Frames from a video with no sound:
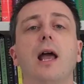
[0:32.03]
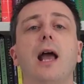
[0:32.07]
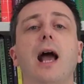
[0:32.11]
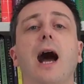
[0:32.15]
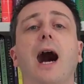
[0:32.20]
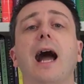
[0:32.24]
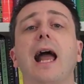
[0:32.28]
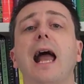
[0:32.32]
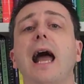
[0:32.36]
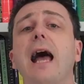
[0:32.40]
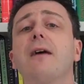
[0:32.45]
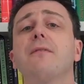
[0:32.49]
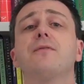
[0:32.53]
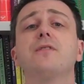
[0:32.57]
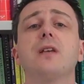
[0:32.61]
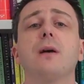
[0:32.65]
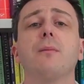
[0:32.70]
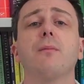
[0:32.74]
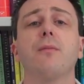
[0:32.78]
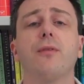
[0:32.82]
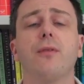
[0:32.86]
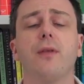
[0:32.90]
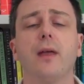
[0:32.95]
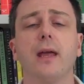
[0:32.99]
I have
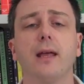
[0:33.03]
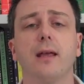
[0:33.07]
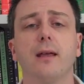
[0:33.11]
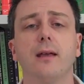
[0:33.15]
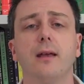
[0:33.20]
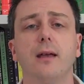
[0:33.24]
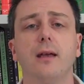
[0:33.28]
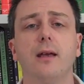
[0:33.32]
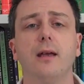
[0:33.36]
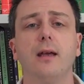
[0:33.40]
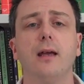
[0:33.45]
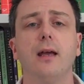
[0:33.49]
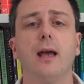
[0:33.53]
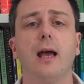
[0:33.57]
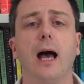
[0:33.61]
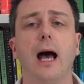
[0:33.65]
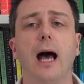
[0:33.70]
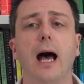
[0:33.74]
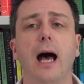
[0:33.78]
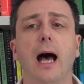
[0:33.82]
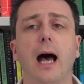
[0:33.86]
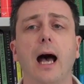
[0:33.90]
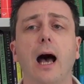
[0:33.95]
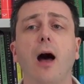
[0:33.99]
something,
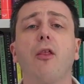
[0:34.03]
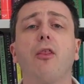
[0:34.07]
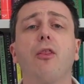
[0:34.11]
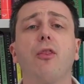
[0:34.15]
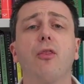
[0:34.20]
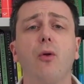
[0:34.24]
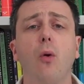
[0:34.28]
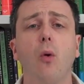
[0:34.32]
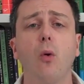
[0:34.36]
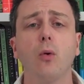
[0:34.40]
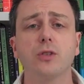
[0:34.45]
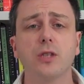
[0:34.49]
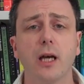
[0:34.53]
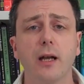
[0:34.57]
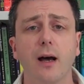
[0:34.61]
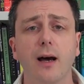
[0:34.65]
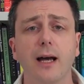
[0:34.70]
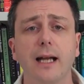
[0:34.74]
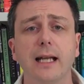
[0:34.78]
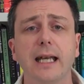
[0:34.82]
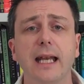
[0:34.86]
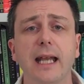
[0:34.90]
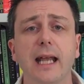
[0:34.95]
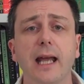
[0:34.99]
uh, a thought, an
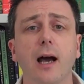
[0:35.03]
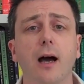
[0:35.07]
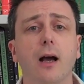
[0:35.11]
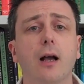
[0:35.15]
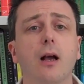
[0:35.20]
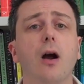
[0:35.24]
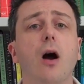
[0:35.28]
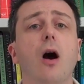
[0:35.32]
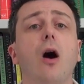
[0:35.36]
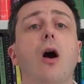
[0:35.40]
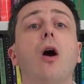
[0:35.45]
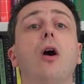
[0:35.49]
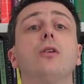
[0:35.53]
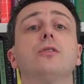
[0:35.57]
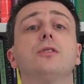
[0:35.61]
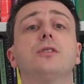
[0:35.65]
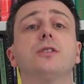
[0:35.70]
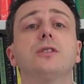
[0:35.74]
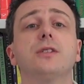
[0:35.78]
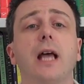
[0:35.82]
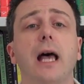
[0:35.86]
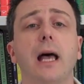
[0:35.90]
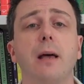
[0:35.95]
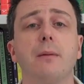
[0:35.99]
idea, a
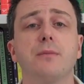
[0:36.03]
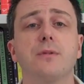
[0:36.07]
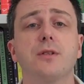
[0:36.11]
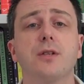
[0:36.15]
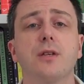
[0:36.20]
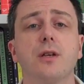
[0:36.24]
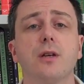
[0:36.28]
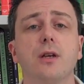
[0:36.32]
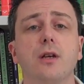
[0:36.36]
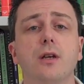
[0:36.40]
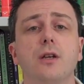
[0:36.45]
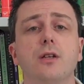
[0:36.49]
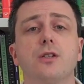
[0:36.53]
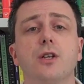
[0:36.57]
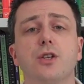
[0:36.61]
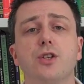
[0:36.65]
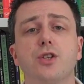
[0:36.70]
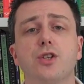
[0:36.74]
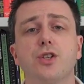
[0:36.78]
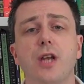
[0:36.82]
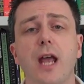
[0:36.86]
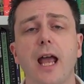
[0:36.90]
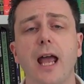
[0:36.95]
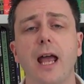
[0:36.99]
concept to
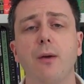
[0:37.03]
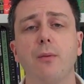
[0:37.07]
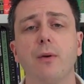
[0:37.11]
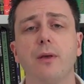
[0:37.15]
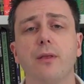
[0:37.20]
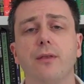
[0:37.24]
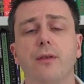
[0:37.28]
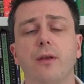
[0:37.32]
share with